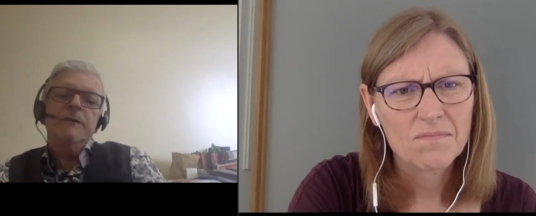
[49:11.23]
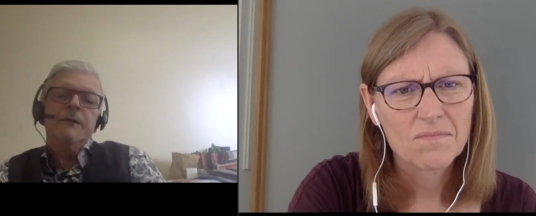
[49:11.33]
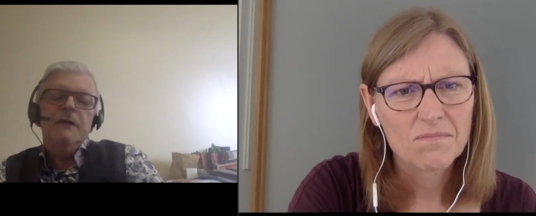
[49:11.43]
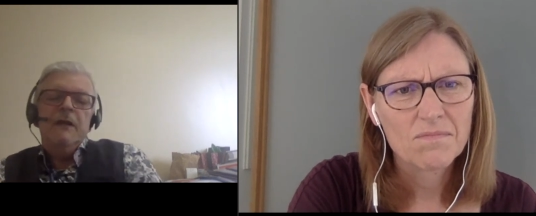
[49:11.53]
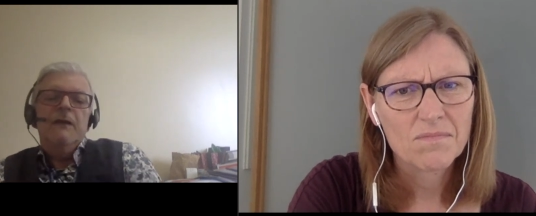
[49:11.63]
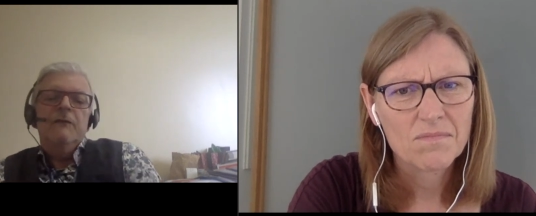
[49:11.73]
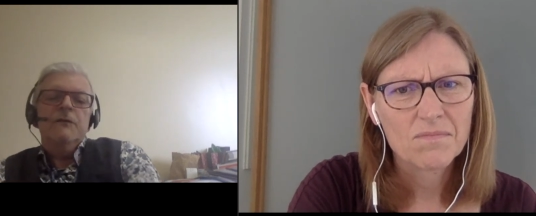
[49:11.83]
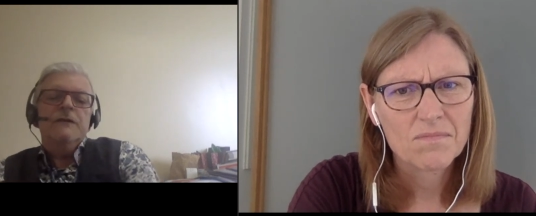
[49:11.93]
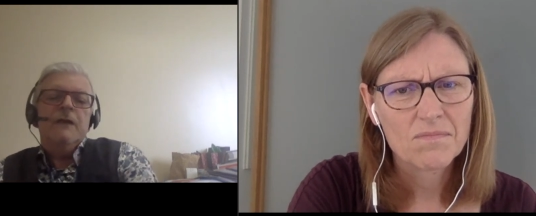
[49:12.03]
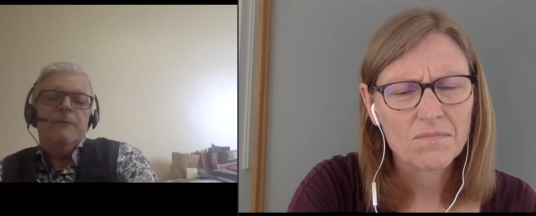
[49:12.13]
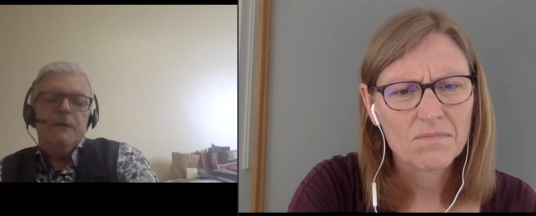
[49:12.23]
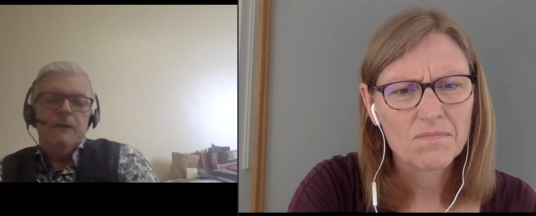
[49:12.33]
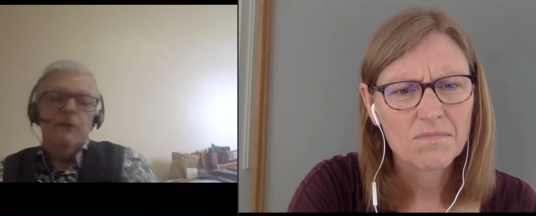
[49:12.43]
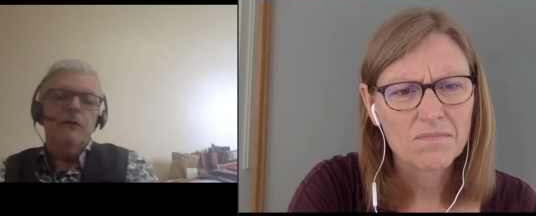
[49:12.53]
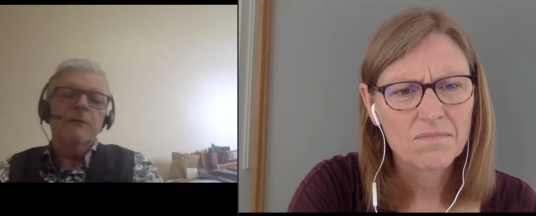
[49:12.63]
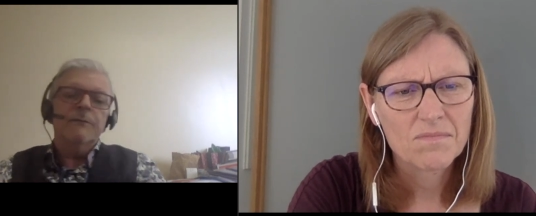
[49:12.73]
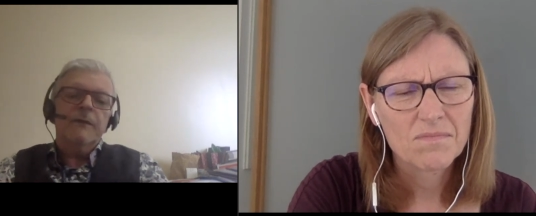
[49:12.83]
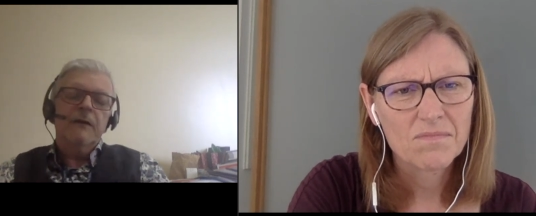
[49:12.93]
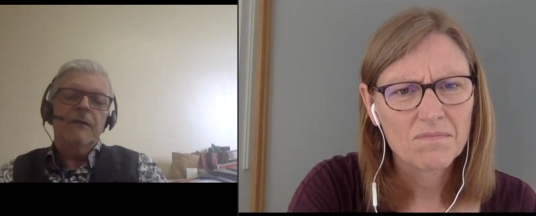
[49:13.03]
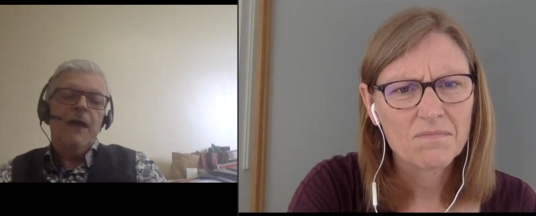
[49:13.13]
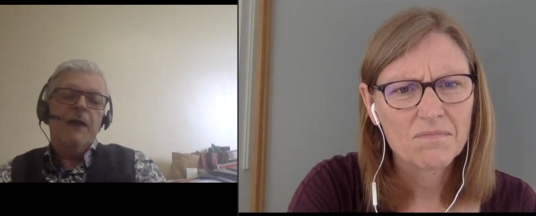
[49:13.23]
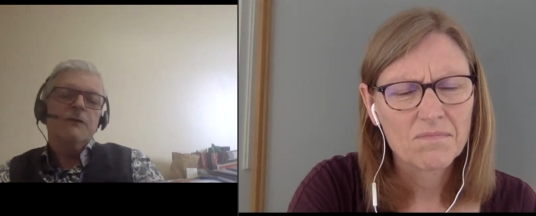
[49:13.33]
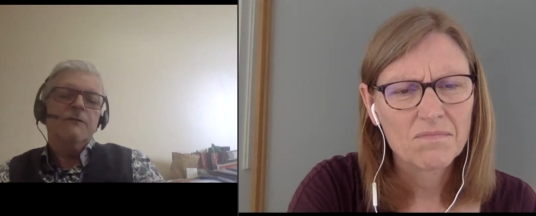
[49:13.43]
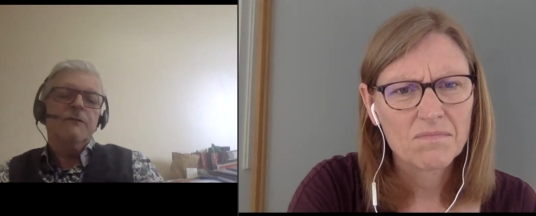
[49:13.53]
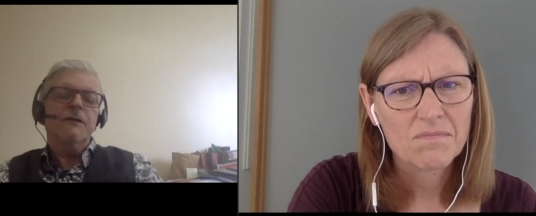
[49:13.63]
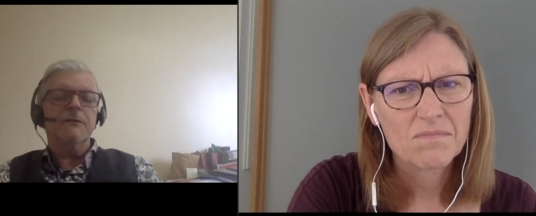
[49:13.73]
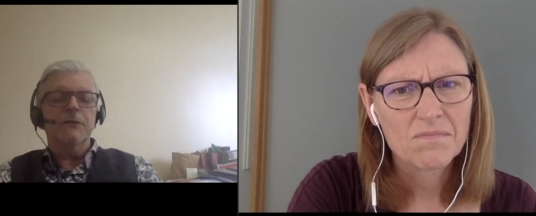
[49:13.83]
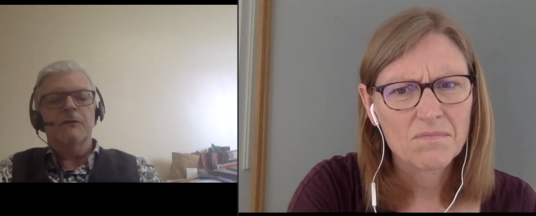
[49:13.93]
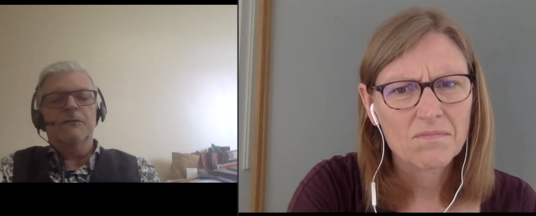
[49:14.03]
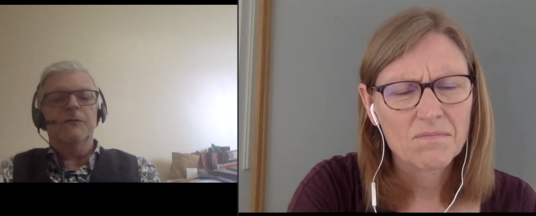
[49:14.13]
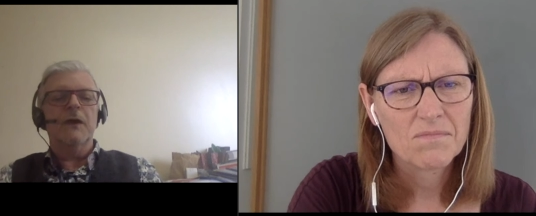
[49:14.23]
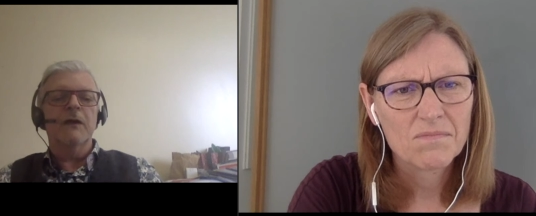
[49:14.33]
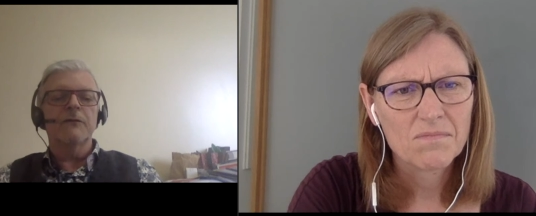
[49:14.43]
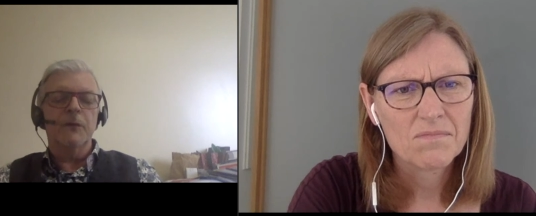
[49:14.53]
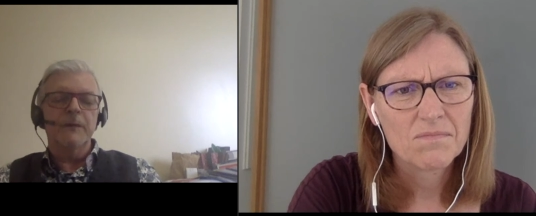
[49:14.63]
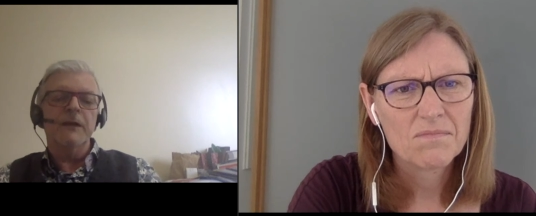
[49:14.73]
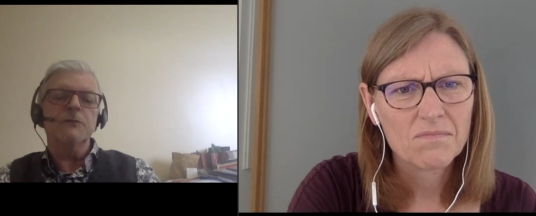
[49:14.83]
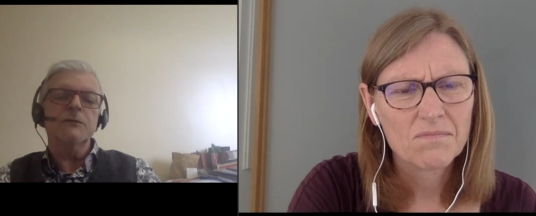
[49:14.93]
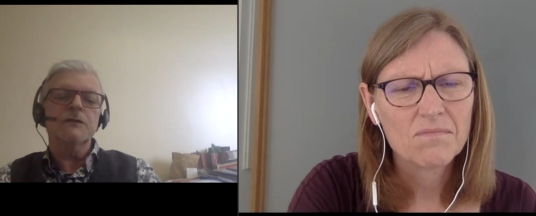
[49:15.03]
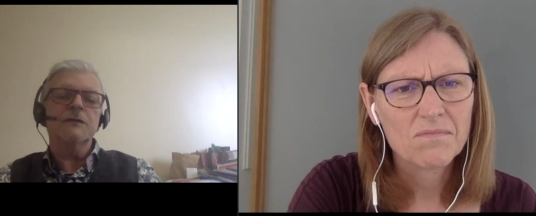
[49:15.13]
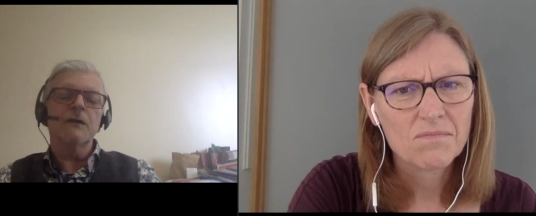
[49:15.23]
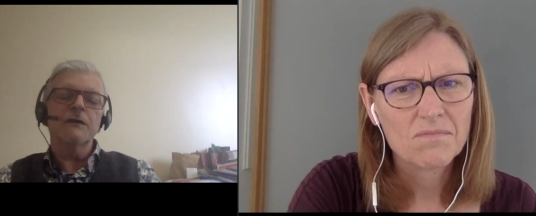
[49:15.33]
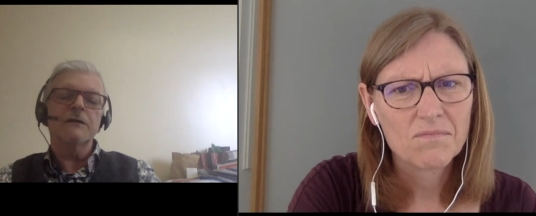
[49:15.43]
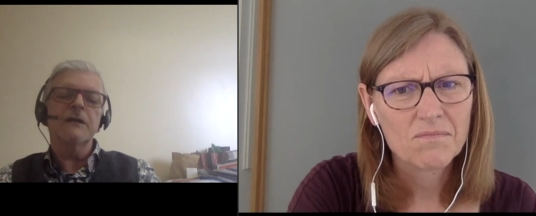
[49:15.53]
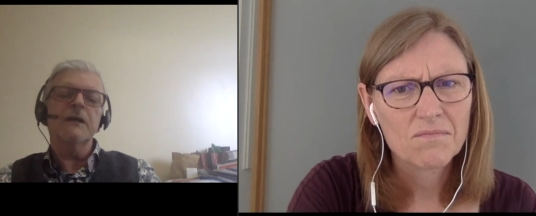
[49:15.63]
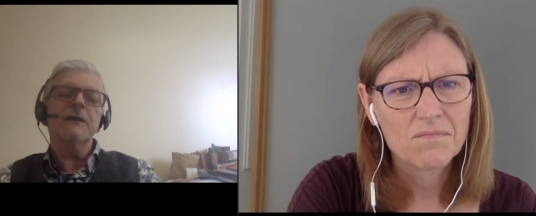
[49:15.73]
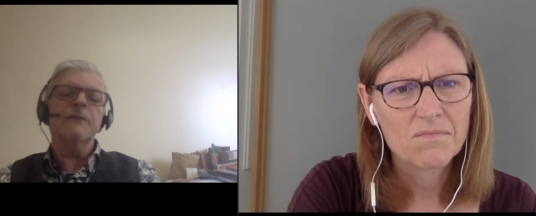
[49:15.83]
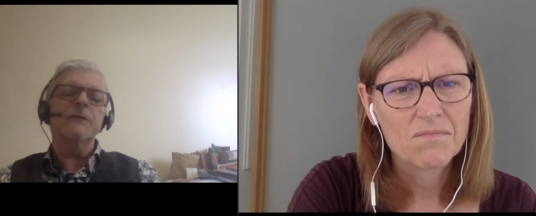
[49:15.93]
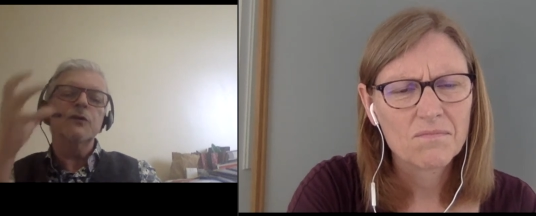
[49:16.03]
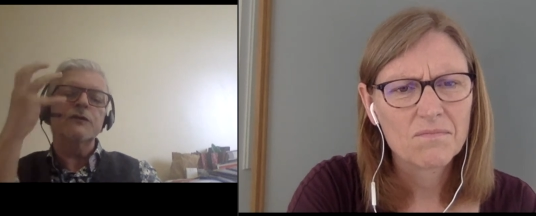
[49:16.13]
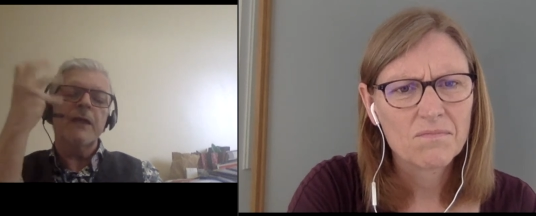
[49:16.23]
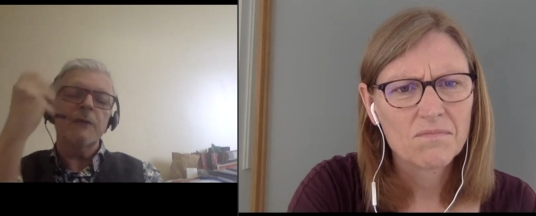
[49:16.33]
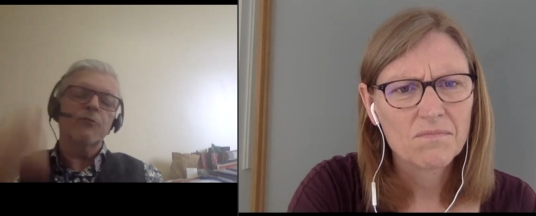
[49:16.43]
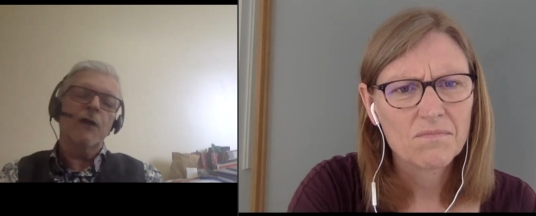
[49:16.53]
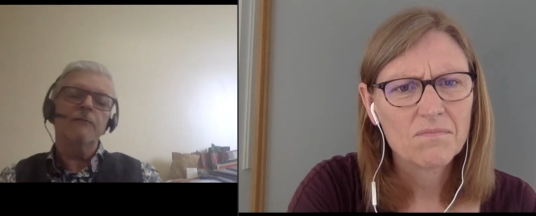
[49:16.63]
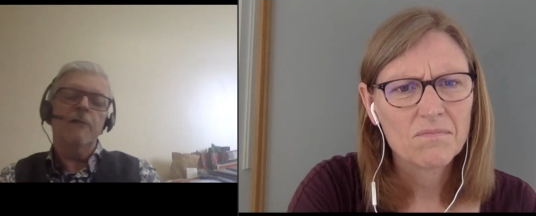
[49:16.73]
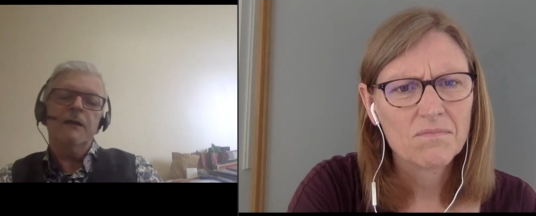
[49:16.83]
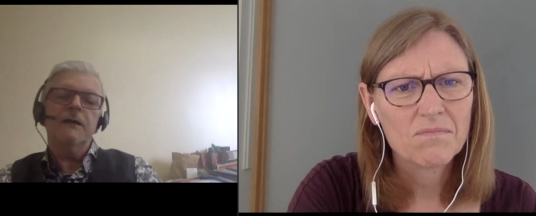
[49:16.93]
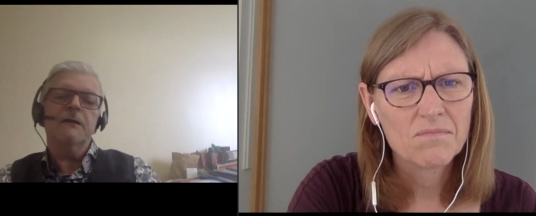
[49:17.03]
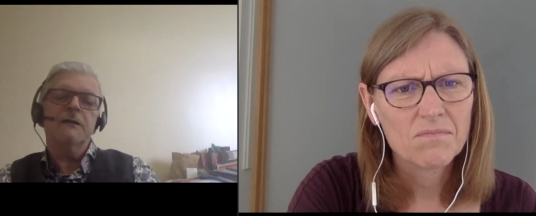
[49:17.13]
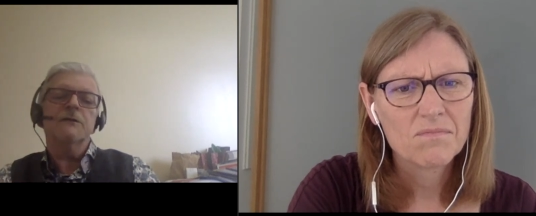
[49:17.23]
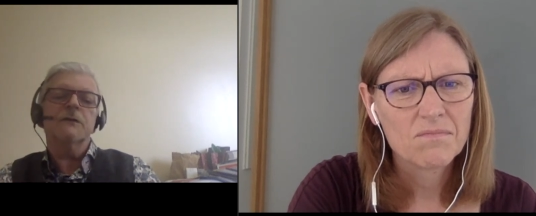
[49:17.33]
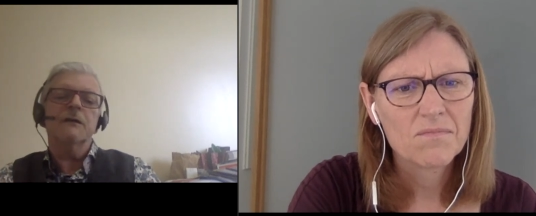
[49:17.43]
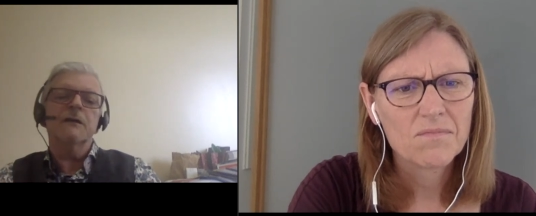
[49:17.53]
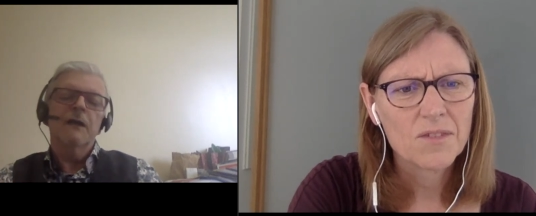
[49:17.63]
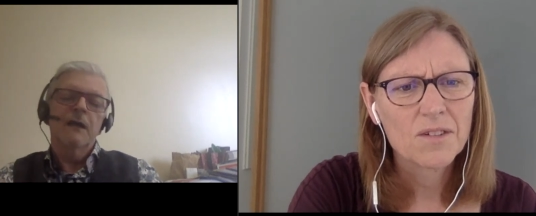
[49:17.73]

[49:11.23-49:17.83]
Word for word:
Speaker 1: But for example, in Europe, they, they actually have a different uh, formulation, which is non-sedating, but they're using that brand recognition